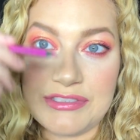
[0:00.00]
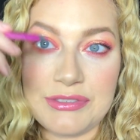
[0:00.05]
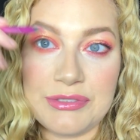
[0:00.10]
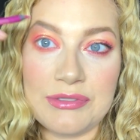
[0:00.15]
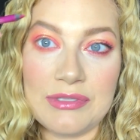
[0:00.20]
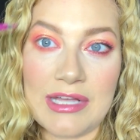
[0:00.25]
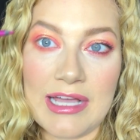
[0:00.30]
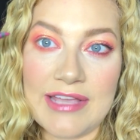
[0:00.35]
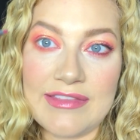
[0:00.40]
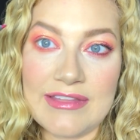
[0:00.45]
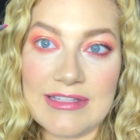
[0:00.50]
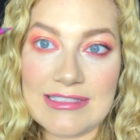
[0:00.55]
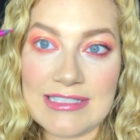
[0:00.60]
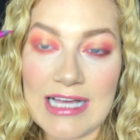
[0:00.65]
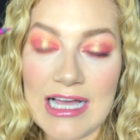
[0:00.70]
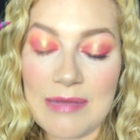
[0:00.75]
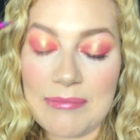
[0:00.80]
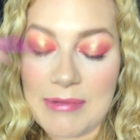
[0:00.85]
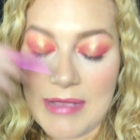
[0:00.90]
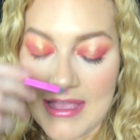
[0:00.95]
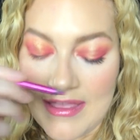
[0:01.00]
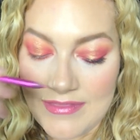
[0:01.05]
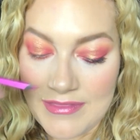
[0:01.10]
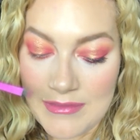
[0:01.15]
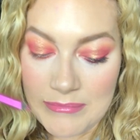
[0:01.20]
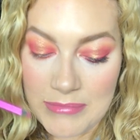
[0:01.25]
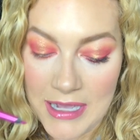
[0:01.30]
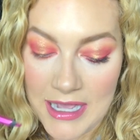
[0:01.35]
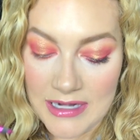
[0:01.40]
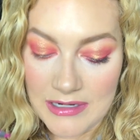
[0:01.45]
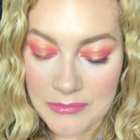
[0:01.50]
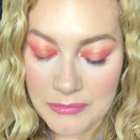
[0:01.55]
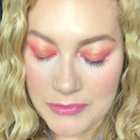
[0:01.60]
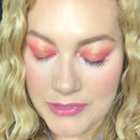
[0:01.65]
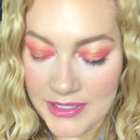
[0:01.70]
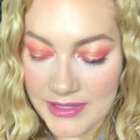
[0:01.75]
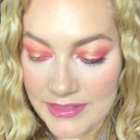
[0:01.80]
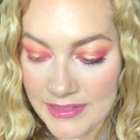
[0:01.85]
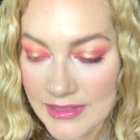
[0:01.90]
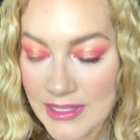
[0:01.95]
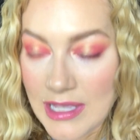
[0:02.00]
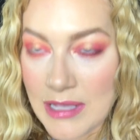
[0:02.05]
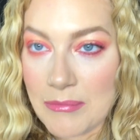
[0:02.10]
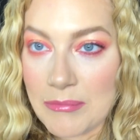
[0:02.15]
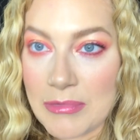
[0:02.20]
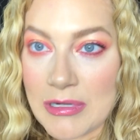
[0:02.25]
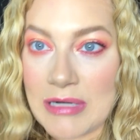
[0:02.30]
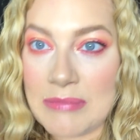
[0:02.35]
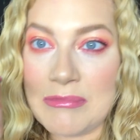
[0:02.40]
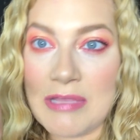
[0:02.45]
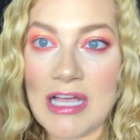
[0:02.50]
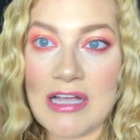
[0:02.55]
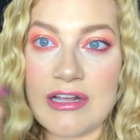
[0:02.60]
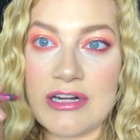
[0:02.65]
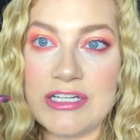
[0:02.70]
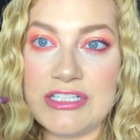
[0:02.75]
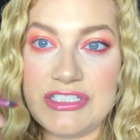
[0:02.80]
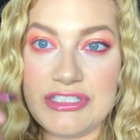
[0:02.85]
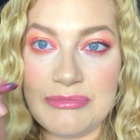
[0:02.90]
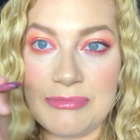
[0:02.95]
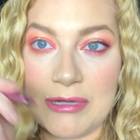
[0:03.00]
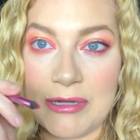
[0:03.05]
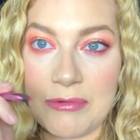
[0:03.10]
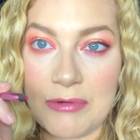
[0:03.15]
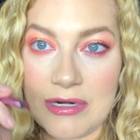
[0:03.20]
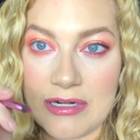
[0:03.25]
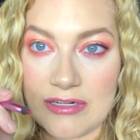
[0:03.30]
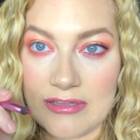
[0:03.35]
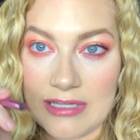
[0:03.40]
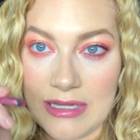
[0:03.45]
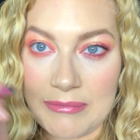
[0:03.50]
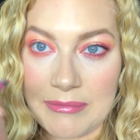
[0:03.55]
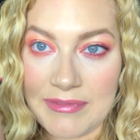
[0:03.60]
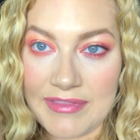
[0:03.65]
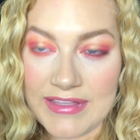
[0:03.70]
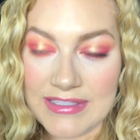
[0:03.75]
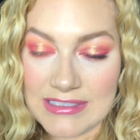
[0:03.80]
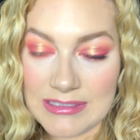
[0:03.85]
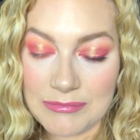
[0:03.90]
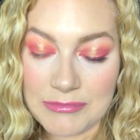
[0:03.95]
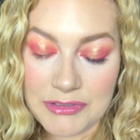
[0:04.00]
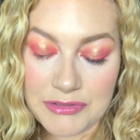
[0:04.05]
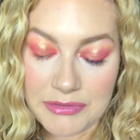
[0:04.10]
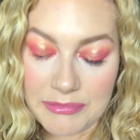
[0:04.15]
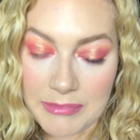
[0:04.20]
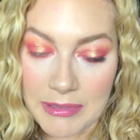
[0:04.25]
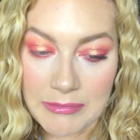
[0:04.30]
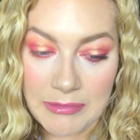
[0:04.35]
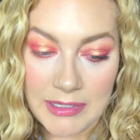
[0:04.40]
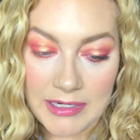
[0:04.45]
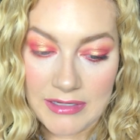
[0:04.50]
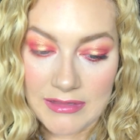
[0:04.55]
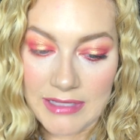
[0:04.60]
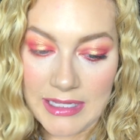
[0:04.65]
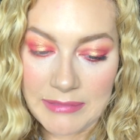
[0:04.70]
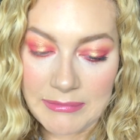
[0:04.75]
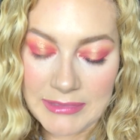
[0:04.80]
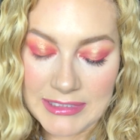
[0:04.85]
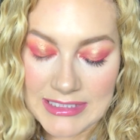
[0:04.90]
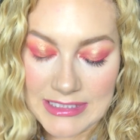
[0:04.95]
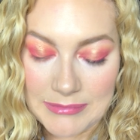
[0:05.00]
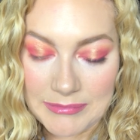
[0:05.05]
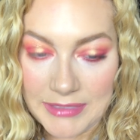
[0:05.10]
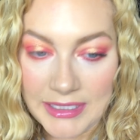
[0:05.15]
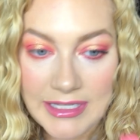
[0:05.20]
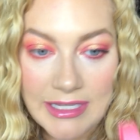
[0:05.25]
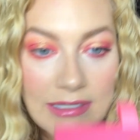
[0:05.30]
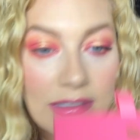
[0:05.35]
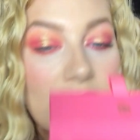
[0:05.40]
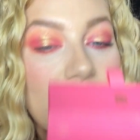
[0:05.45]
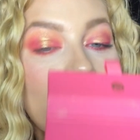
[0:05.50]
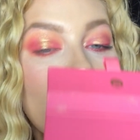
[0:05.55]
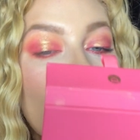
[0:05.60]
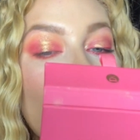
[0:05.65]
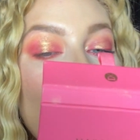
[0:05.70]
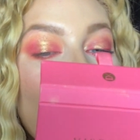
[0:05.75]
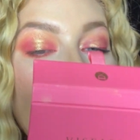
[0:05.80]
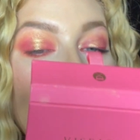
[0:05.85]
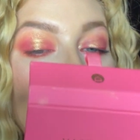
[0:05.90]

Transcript: to line the top and the bottom with, but I'm not going to do my waterline with this. I'm doing my waterline with something else.